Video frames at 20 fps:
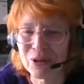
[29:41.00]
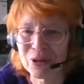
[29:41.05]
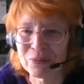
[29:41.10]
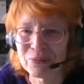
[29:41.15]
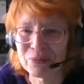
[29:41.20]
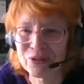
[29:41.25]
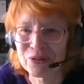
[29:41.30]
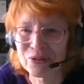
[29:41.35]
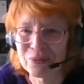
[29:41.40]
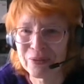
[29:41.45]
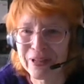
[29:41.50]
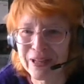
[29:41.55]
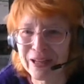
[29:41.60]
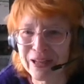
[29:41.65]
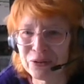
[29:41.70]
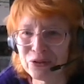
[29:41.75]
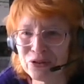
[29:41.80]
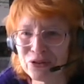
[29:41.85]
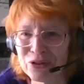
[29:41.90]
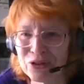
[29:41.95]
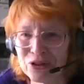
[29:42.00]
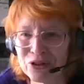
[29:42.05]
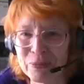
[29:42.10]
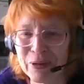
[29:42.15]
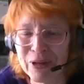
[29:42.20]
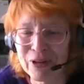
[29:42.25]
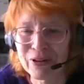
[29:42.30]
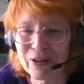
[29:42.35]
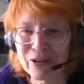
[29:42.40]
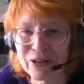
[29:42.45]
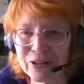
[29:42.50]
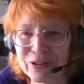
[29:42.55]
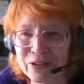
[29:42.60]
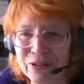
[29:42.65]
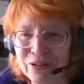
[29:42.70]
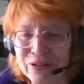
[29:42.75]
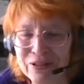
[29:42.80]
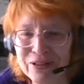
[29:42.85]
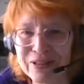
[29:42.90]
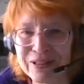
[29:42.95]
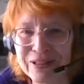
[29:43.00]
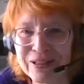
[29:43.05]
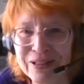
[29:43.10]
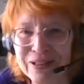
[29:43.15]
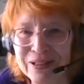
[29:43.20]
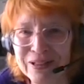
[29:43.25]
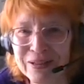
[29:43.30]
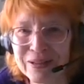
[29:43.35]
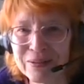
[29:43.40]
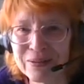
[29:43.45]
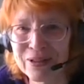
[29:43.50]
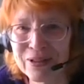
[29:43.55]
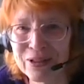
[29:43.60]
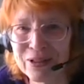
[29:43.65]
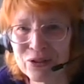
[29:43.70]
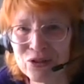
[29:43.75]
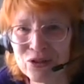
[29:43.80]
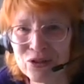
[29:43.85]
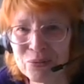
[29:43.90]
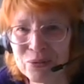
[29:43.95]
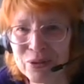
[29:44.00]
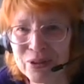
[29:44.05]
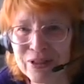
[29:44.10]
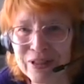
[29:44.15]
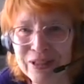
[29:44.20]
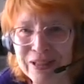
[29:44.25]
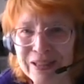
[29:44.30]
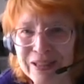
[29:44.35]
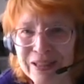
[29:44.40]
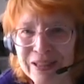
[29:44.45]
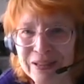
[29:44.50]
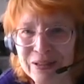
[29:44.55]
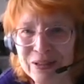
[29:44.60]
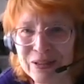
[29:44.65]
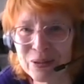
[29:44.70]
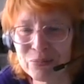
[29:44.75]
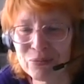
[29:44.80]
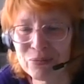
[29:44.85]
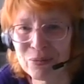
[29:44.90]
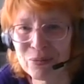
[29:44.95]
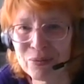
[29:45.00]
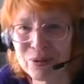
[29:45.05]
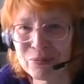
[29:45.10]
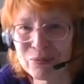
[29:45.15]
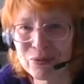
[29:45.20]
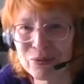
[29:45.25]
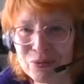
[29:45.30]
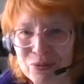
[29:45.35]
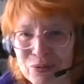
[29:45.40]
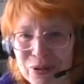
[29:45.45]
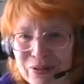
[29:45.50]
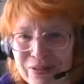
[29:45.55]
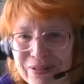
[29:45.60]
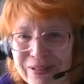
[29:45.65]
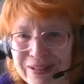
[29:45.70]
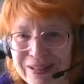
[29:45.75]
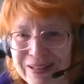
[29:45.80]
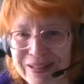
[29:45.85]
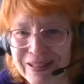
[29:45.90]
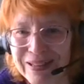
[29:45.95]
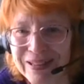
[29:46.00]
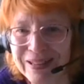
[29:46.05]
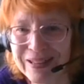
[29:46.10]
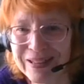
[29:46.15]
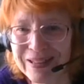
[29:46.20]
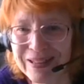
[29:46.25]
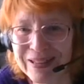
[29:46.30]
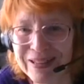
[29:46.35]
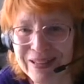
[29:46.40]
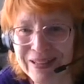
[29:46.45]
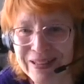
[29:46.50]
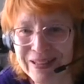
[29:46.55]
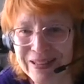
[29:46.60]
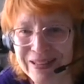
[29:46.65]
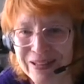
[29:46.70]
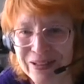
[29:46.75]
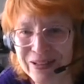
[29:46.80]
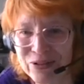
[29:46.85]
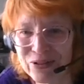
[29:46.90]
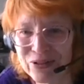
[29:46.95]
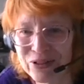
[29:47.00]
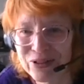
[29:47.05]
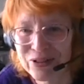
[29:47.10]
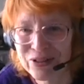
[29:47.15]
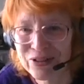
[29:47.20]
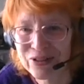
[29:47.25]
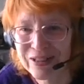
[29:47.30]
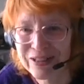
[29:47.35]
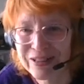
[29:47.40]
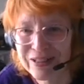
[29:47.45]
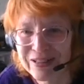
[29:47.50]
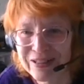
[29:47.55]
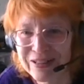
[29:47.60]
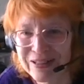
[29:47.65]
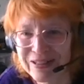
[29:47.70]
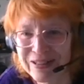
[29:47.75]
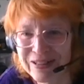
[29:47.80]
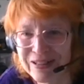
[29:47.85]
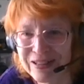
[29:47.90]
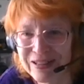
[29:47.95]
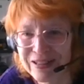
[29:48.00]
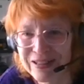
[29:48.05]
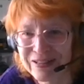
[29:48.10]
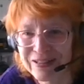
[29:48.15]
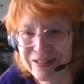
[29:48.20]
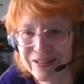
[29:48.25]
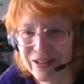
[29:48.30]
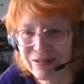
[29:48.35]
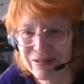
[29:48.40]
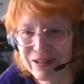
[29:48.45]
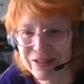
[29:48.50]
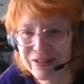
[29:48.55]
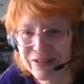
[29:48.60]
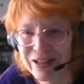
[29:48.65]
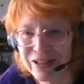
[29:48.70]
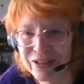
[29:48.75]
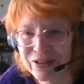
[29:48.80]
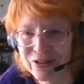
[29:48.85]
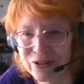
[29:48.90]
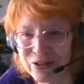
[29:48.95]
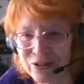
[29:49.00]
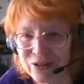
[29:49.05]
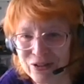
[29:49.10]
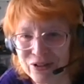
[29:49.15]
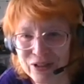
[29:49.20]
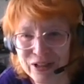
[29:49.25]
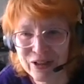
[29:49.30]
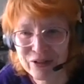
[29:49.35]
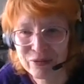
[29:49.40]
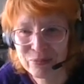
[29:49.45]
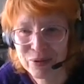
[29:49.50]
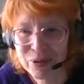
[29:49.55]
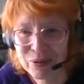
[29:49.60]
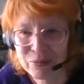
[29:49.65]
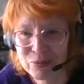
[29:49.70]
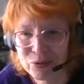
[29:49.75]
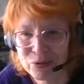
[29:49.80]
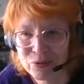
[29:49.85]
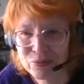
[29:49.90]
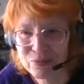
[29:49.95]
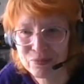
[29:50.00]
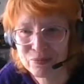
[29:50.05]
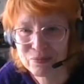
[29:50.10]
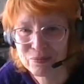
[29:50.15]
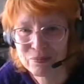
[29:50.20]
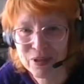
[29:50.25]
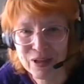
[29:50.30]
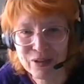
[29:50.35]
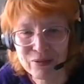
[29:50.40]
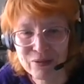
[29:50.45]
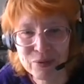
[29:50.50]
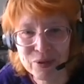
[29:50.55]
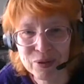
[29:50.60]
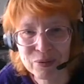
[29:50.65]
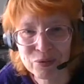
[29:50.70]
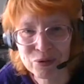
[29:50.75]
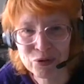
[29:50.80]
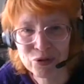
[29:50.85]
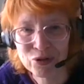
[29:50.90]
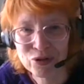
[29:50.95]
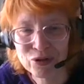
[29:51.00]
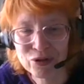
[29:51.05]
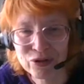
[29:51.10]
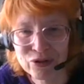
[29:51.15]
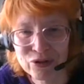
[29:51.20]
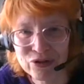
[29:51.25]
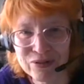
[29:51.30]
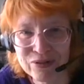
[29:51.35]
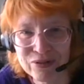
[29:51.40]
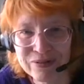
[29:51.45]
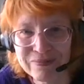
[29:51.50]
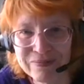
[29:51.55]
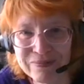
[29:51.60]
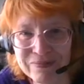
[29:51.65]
might be something else that's behind some of the problems with trying to generate agency and give people and give people choice.